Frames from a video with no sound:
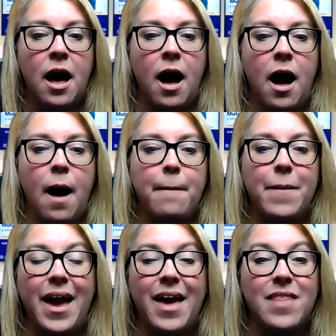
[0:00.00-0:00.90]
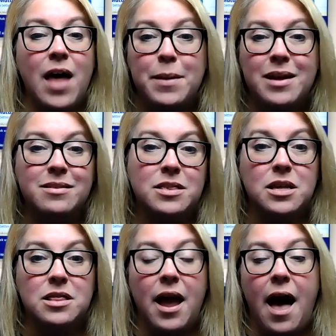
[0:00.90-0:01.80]
Um, and that means
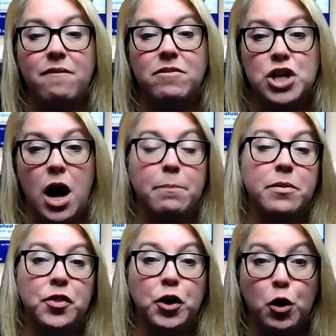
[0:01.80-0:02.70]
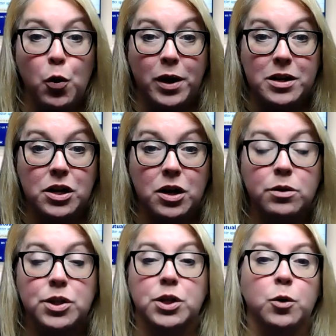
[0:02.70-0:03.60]
that they have a job that they're going to go
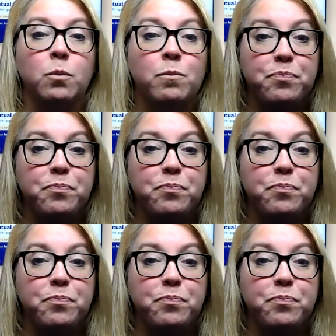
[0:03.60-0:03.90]
do